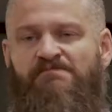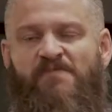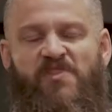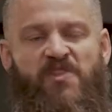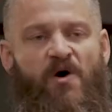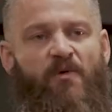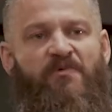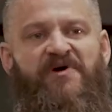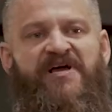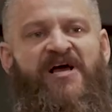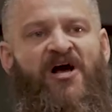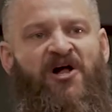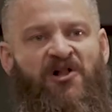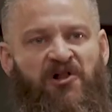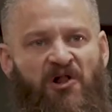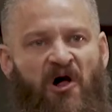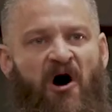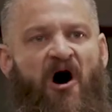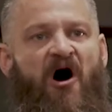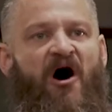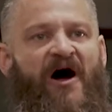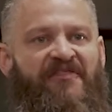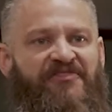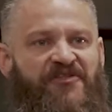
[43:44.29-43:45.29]
though we
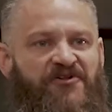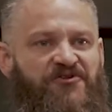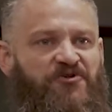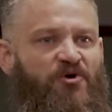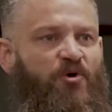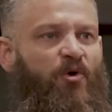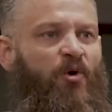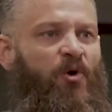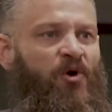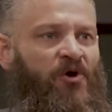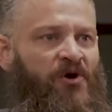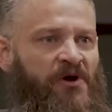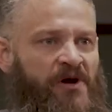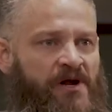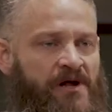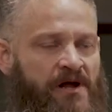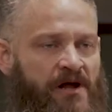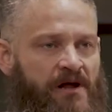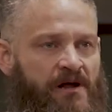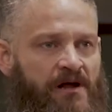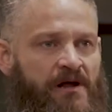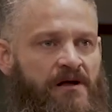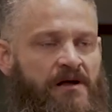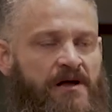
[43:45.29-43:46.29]
claw at the door,
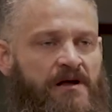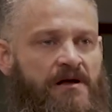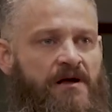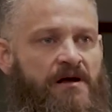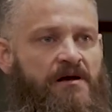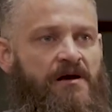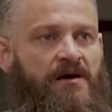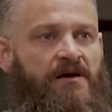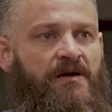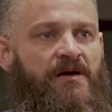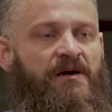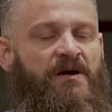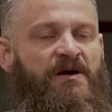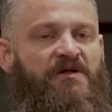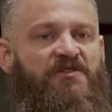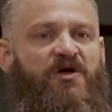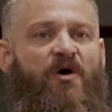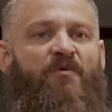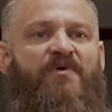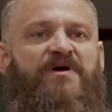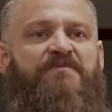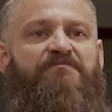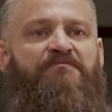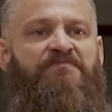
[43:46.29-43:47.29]
though
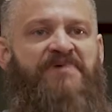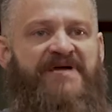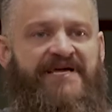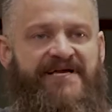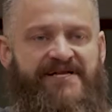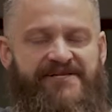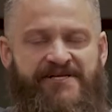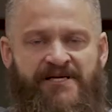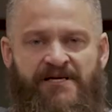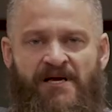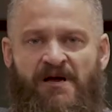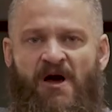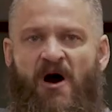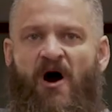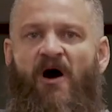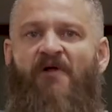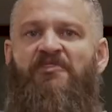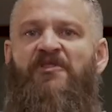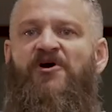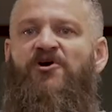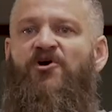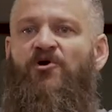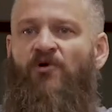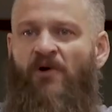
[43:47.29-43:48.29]
we beat on
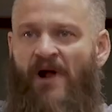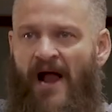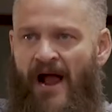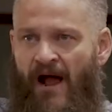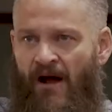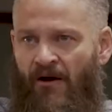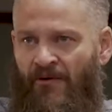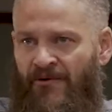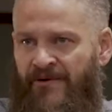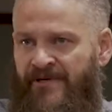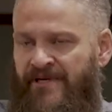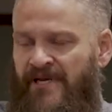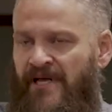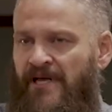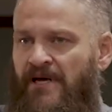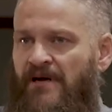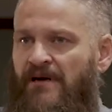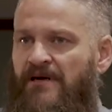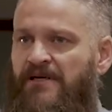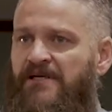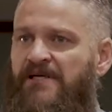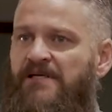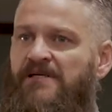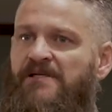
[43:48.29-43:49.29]
the ground,
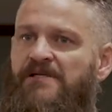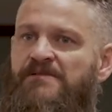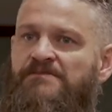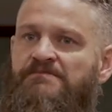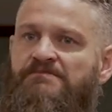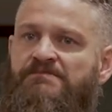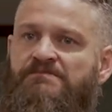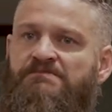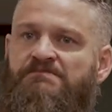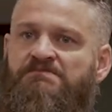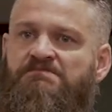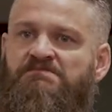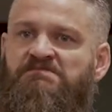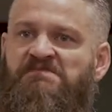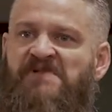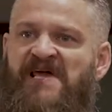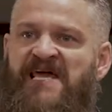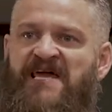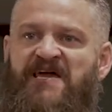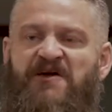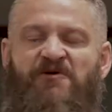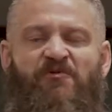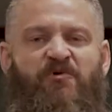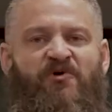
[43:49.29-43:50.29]

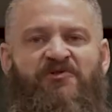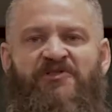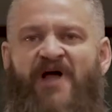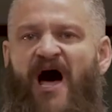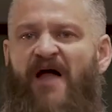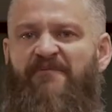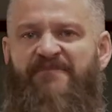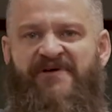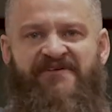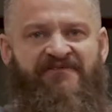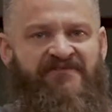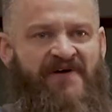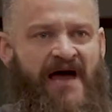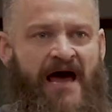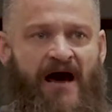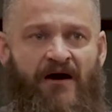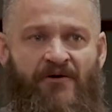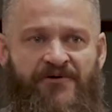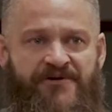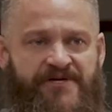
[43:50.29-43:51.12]
He will not be found.